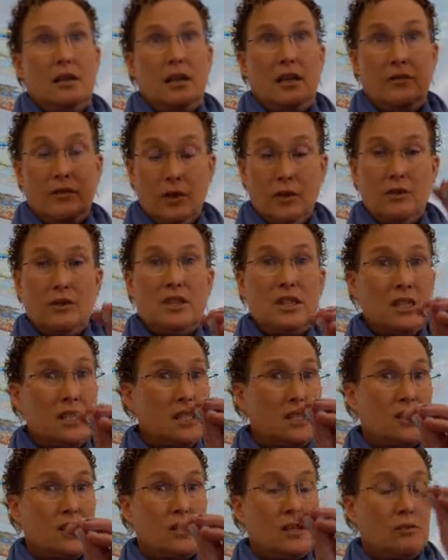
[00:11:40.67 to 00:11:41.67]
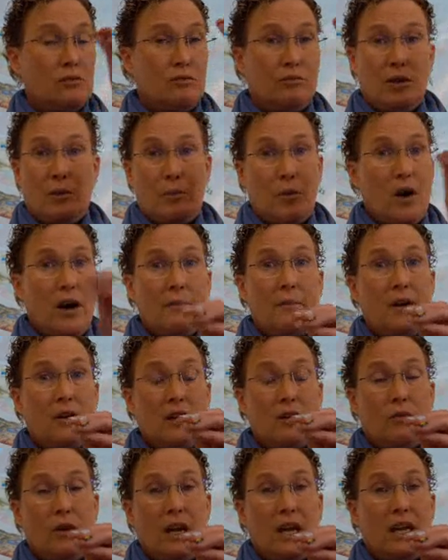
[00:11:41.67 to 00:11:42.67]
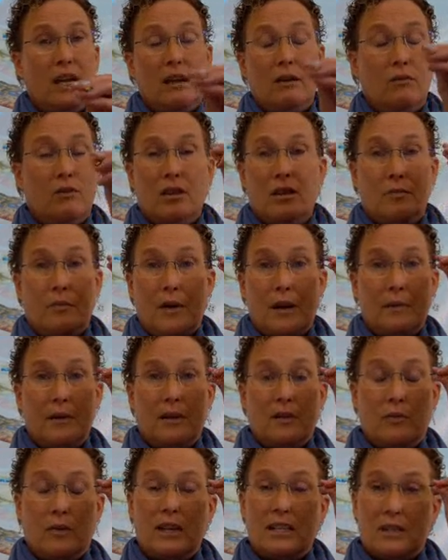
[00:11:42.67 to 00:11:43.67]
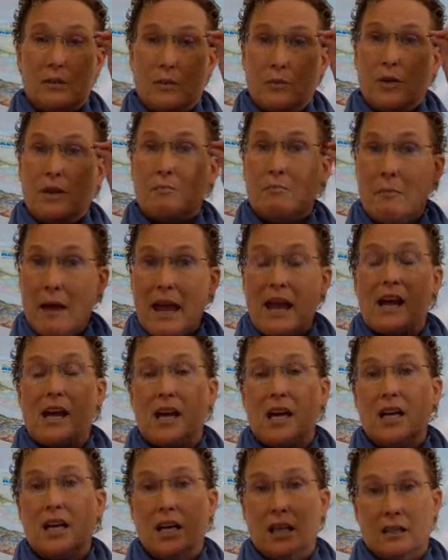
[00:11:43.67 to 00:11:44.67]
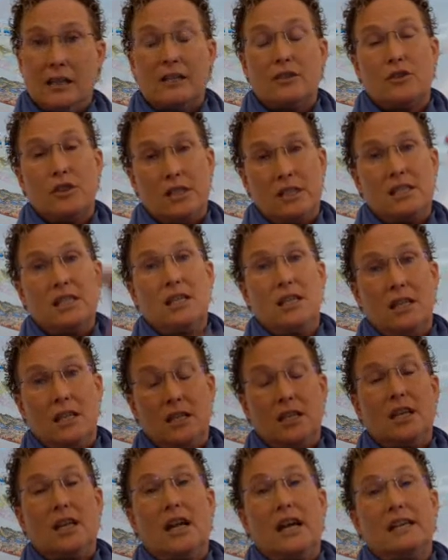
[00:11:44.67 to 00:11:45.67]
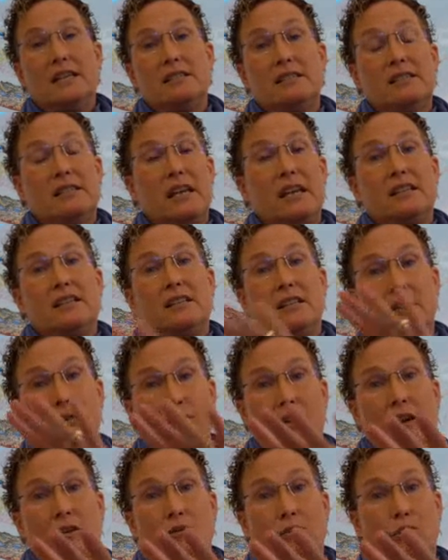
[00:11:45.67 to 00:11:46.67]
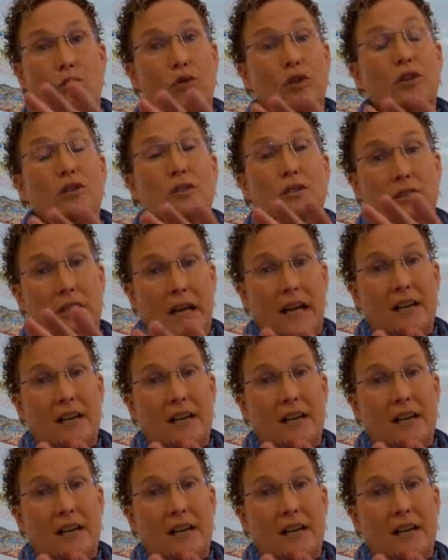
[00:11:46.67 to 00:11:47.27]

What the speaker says: even though this is the primary way, one of the primary ways that we make electricity in the United States and around the world,